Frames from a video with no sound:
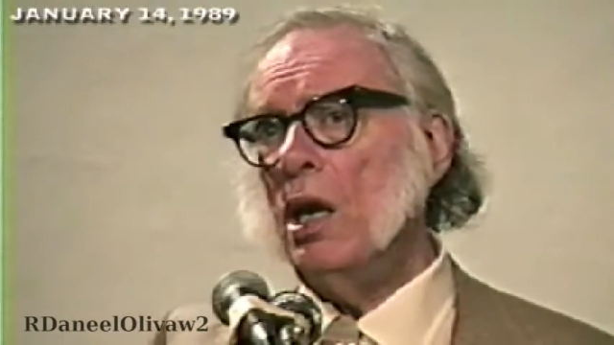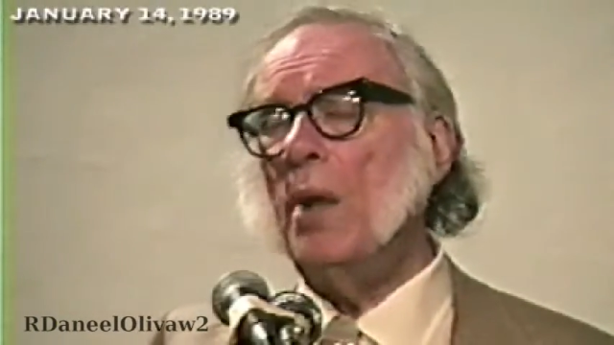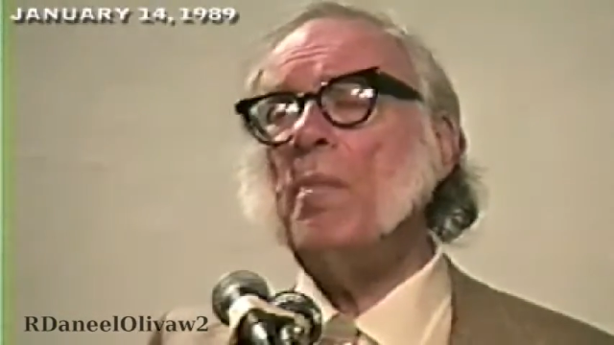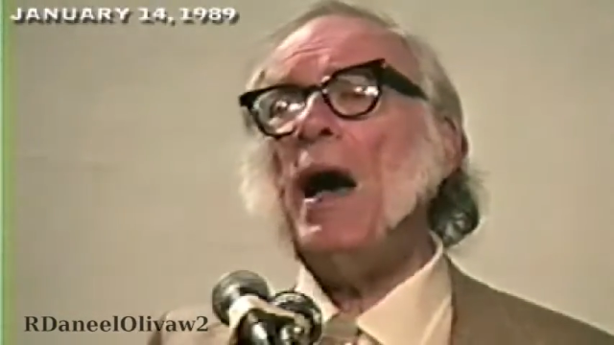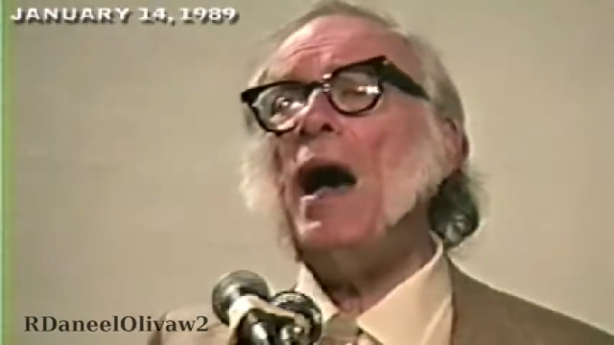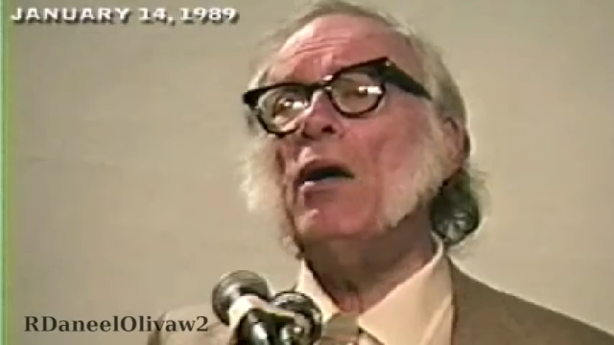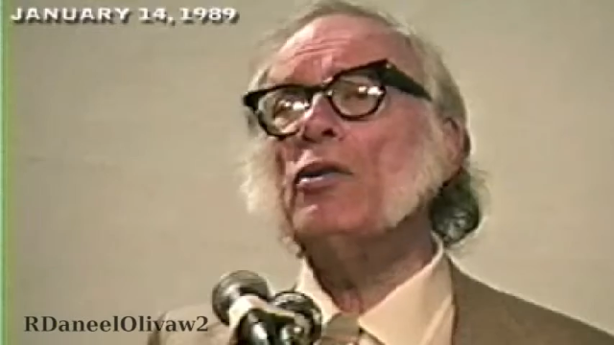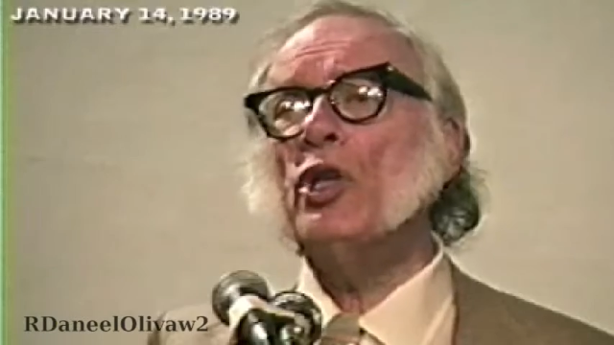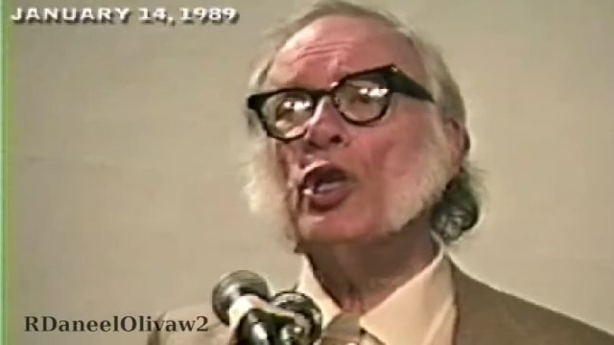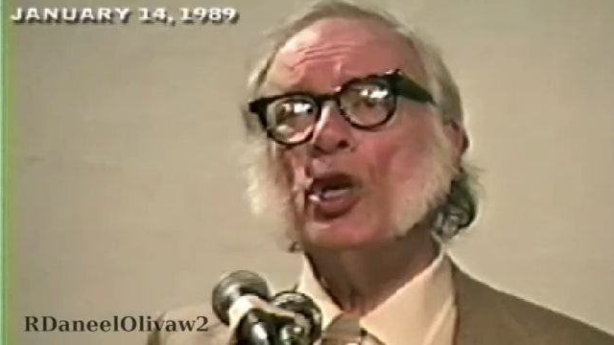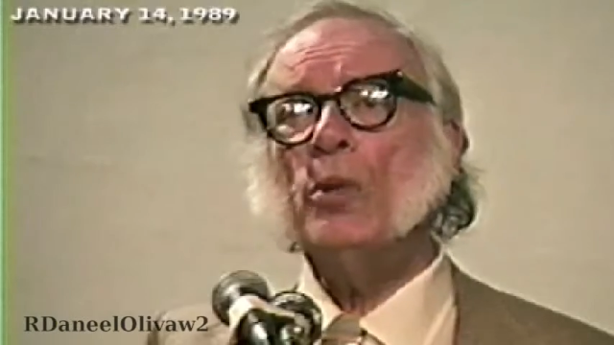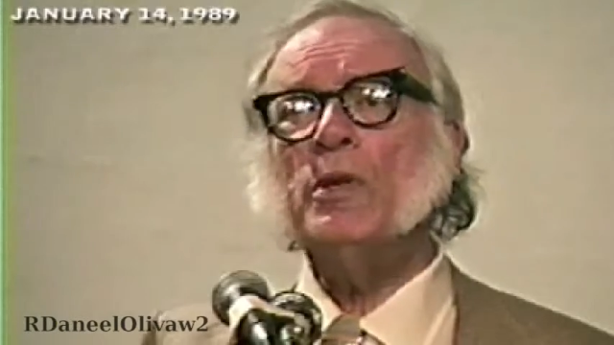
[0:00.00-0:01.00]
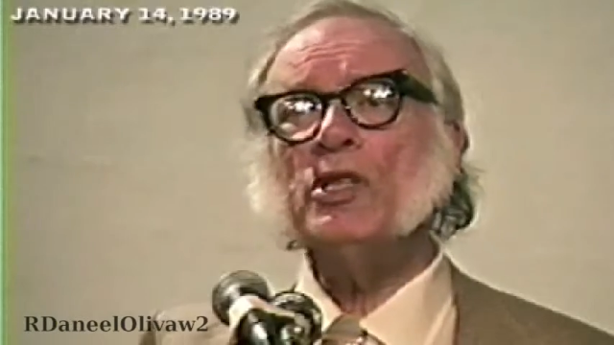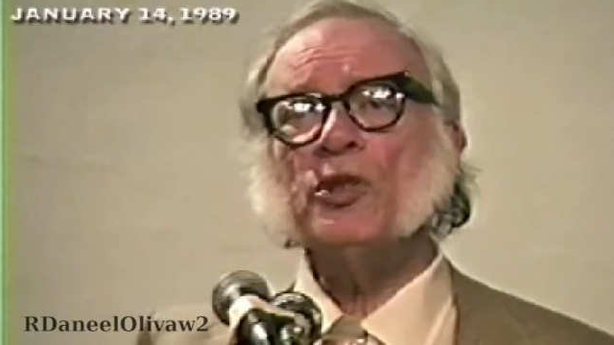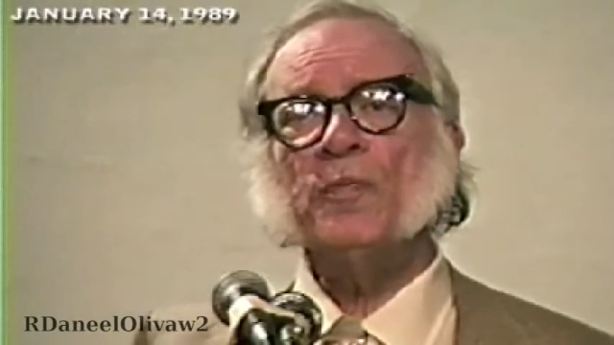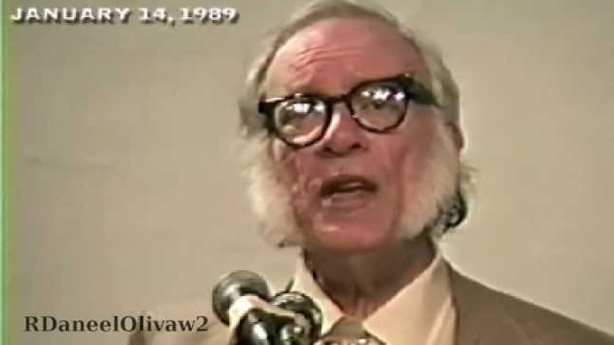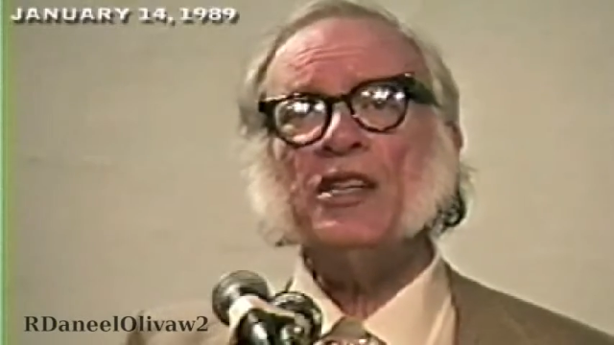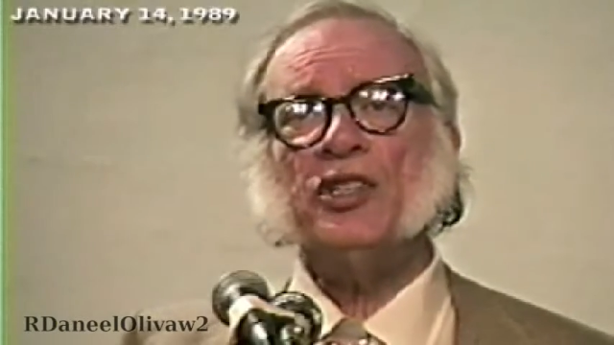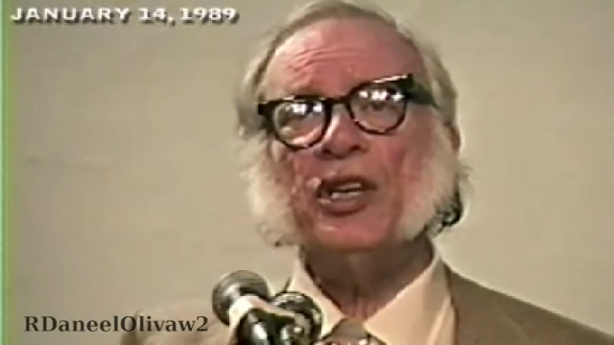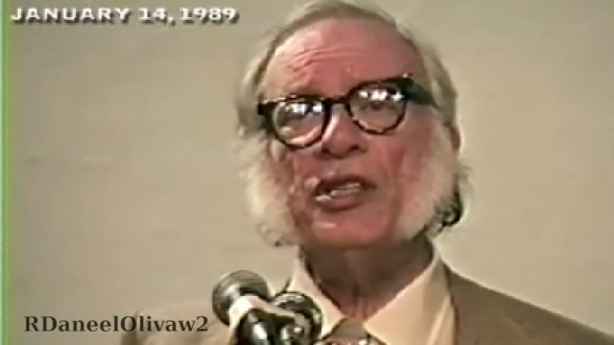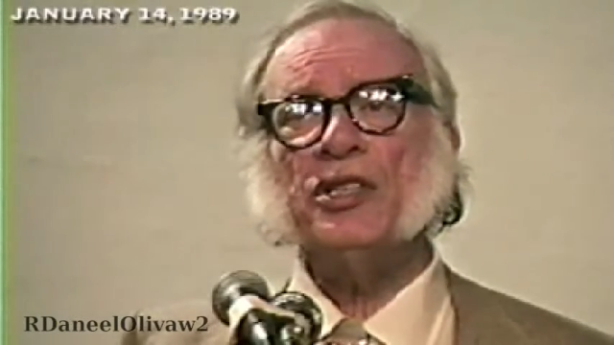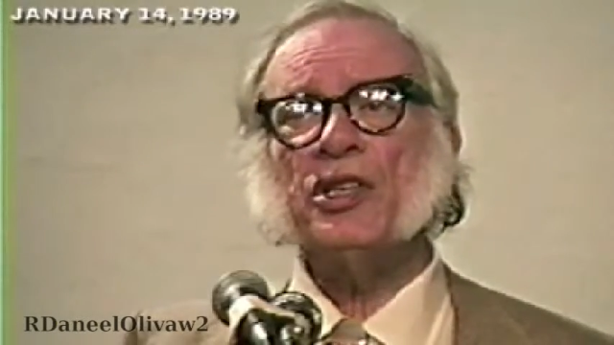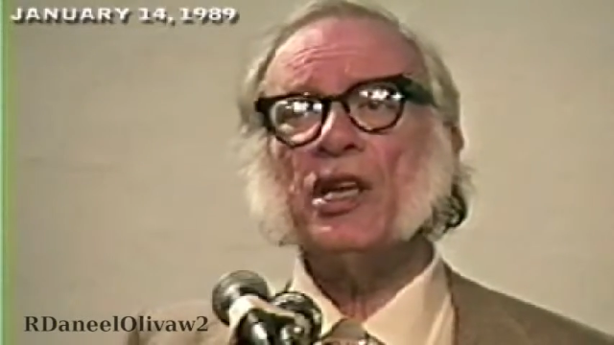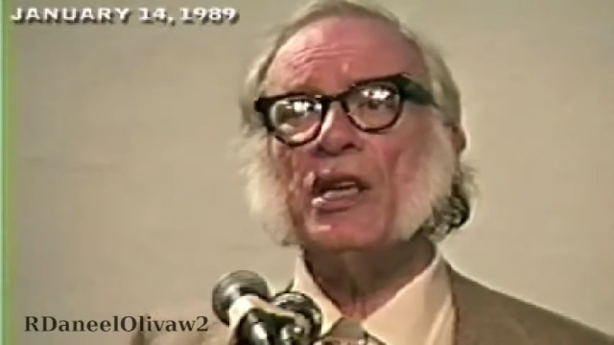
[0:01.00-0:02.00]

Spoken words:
about the human species,